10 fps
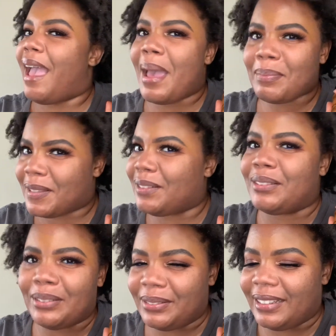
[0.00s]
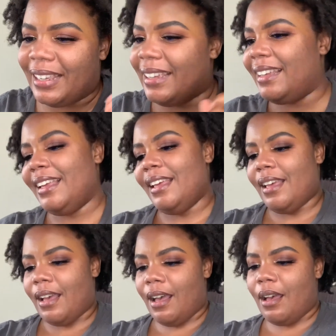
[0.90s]
Absolutely.
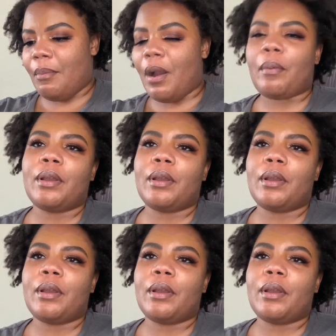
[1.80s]
Are